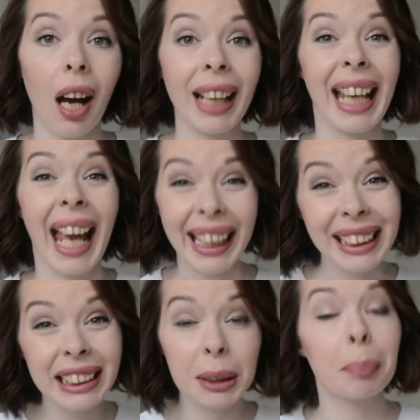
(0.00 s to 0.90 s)
I
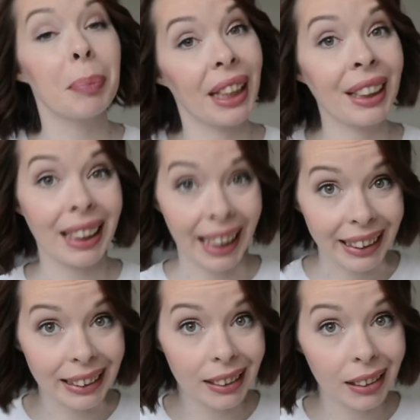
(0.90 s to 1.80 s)
hate being
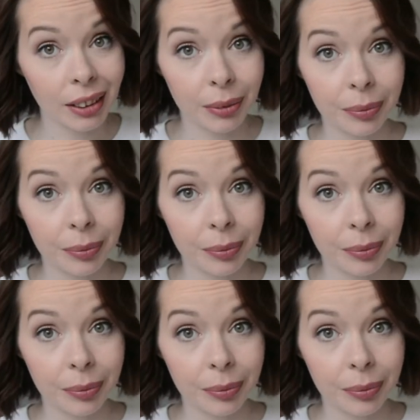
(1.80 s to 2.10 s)
late.